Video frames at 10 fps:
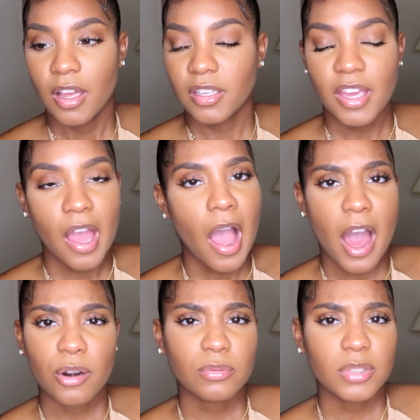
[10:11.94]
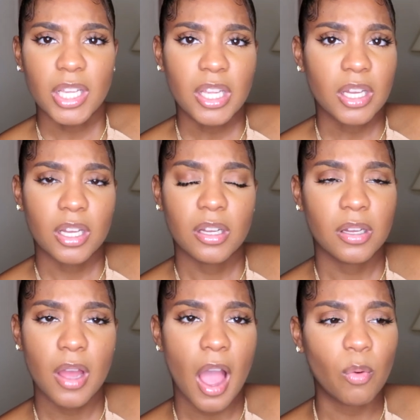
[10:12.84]
yeah, I don't think
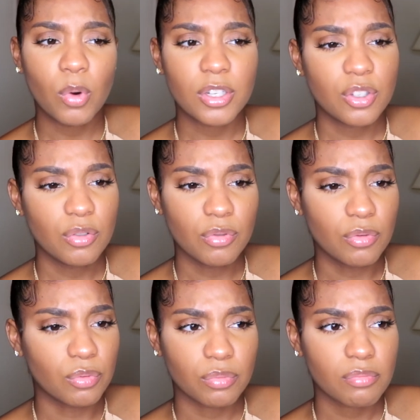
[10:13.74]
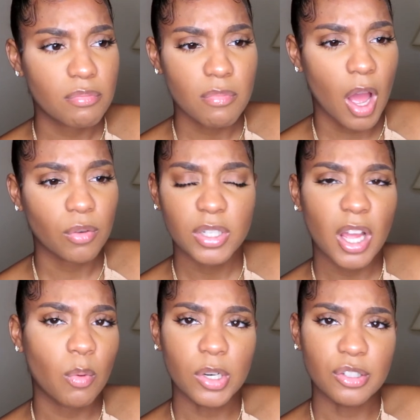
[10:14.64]
I want to
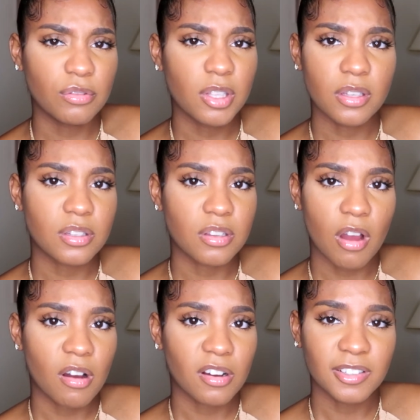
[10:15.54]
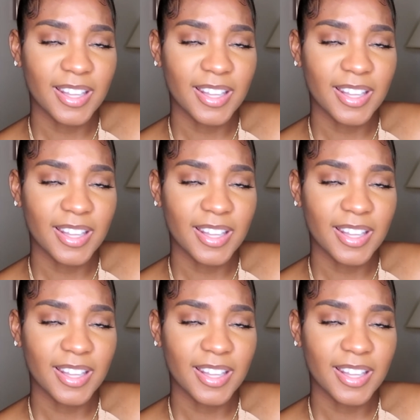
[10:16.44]
do this, y'all.